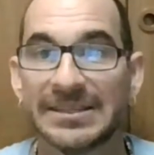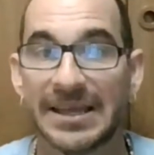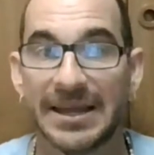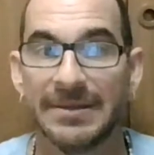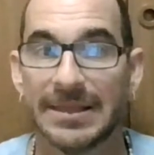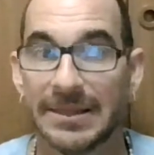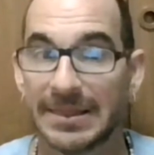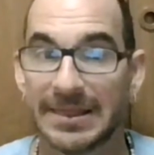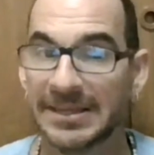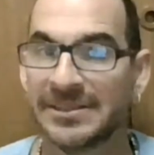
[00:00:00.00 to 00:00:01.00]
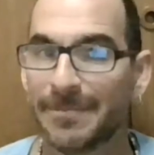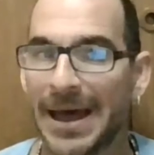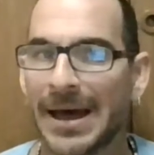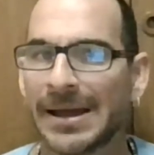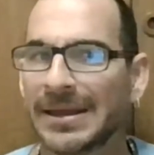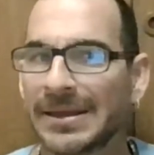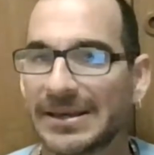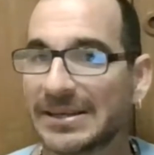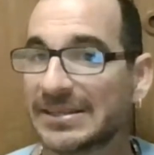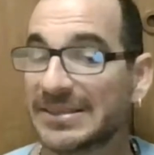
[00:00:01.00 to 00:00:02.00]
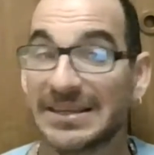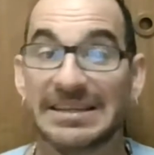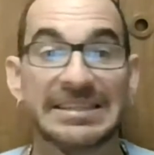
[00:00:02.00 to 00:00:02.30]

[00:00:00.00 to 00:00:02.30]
say that this bag is